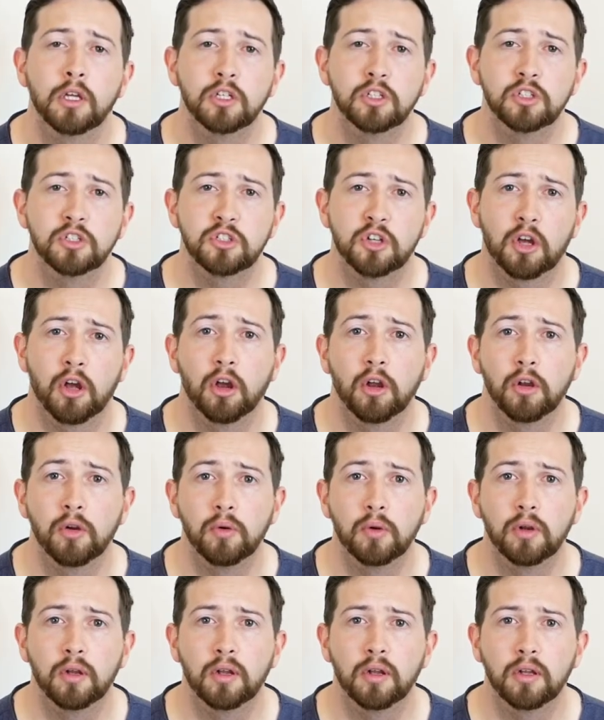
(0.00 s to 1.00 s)

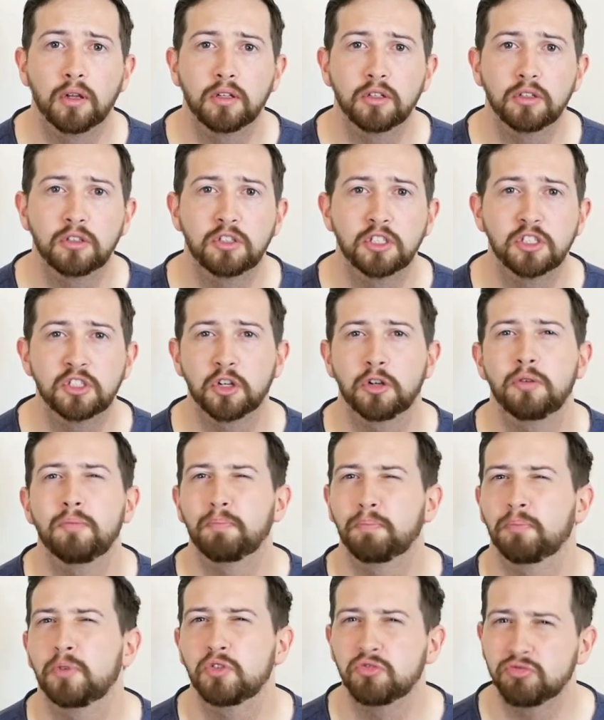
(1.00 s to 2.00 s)
So just don't
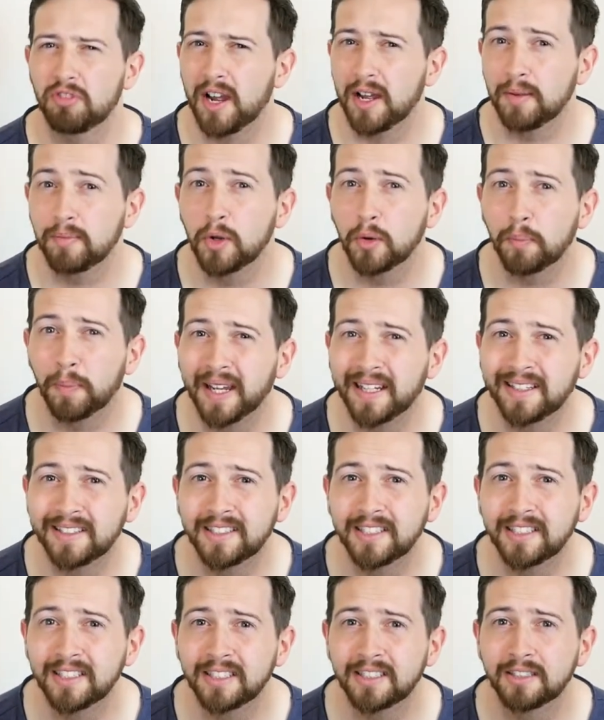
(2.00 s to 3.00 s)
cram your
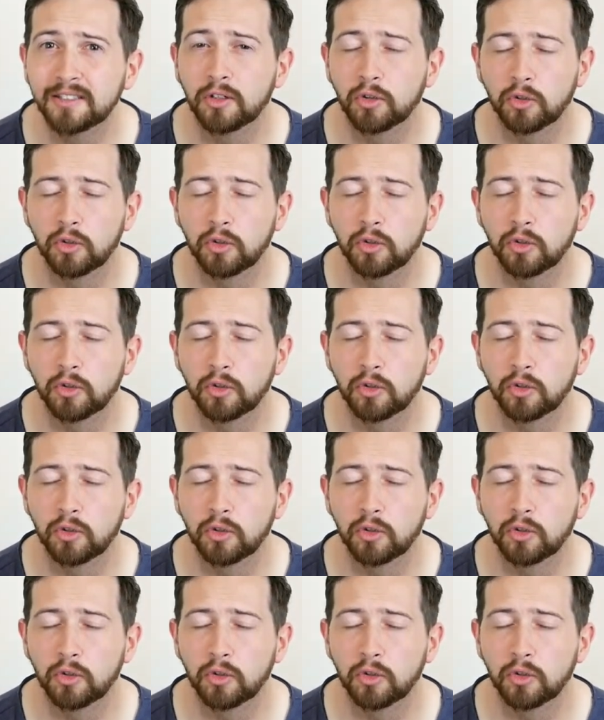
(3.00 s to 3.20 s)
bases,